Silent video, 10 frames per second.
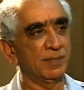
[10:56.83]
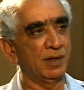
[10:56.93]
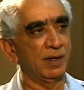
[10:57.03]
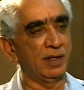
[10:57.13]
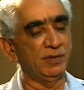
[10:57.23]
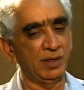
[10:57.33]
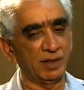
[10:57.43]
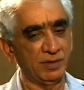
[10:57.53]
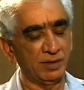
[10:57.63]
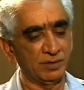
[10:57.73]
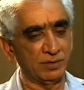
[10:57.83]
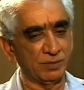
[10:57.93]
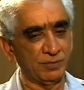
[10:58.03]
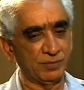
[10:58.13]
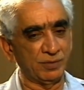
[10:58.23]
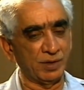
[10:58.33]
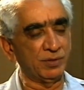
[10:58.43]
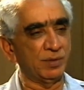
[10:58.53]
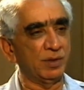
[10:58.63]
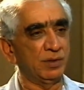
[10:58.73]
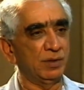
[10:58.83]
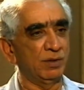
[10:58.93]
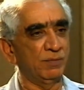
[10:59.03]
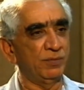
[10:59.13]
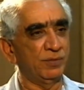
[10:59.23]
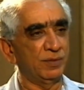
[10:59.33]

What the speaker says: and the other is of restoration of